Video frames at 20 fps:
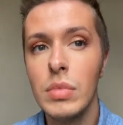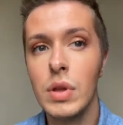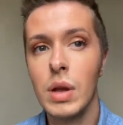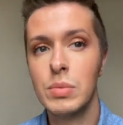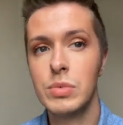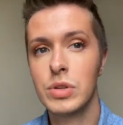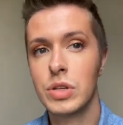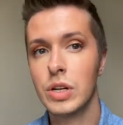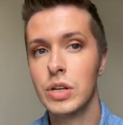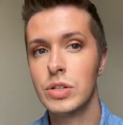
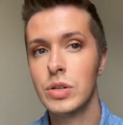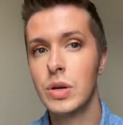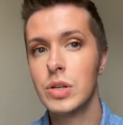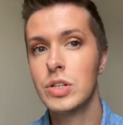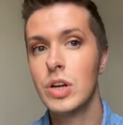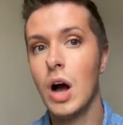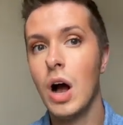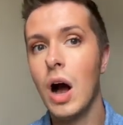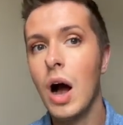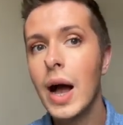just going to do a
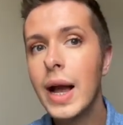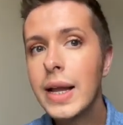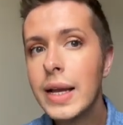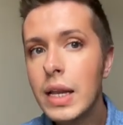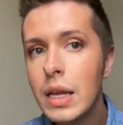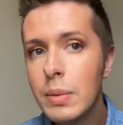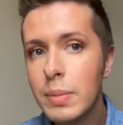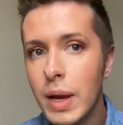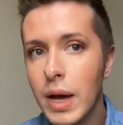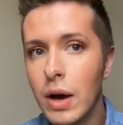
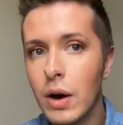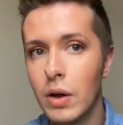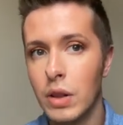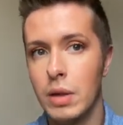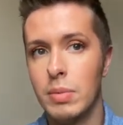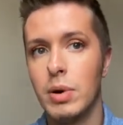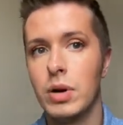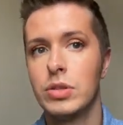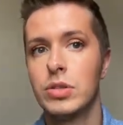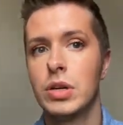tiny bit on the
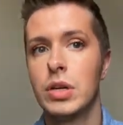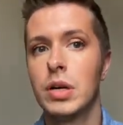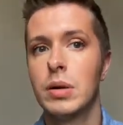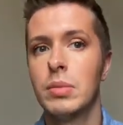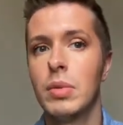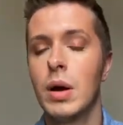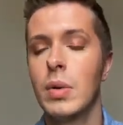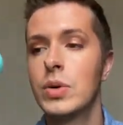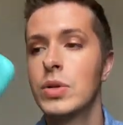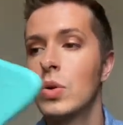bottom,
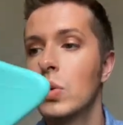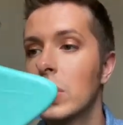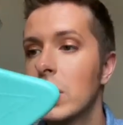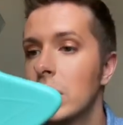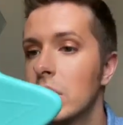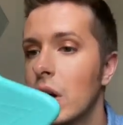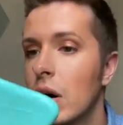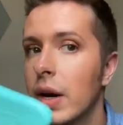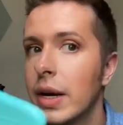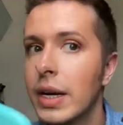like we're
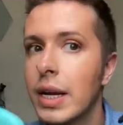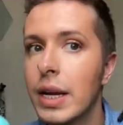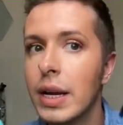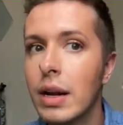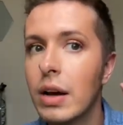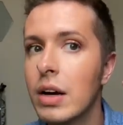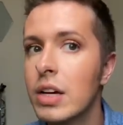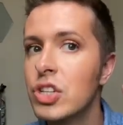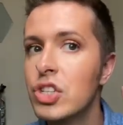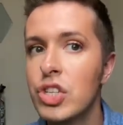talking tiny,
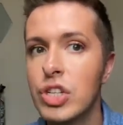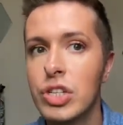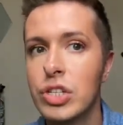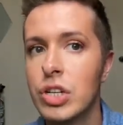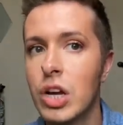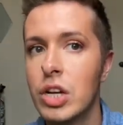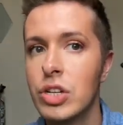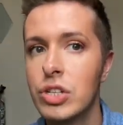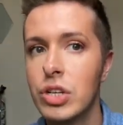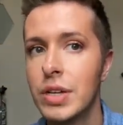like just
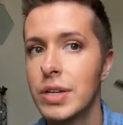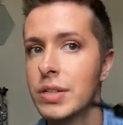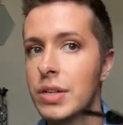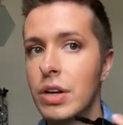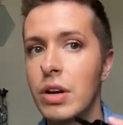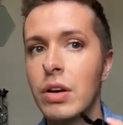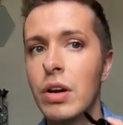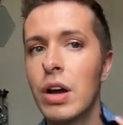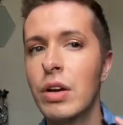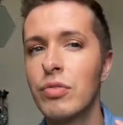touching, because I
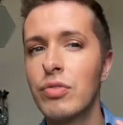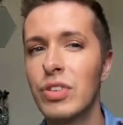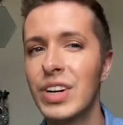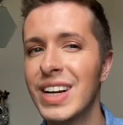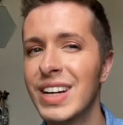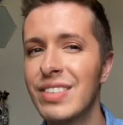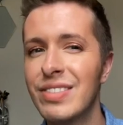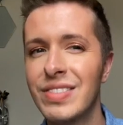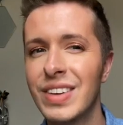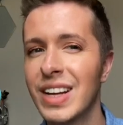don't like
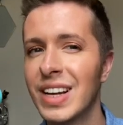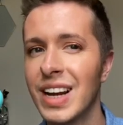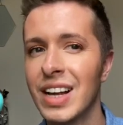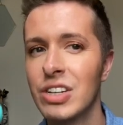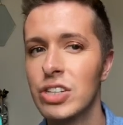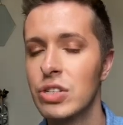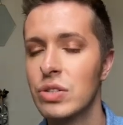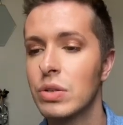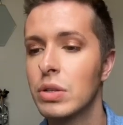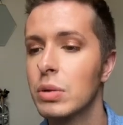really thick
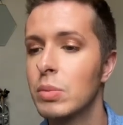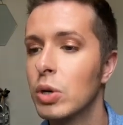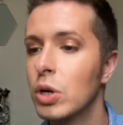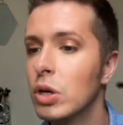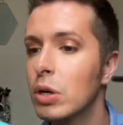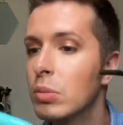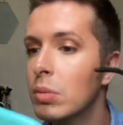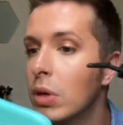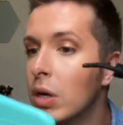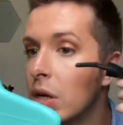lashes on the
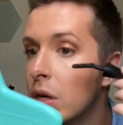bottom.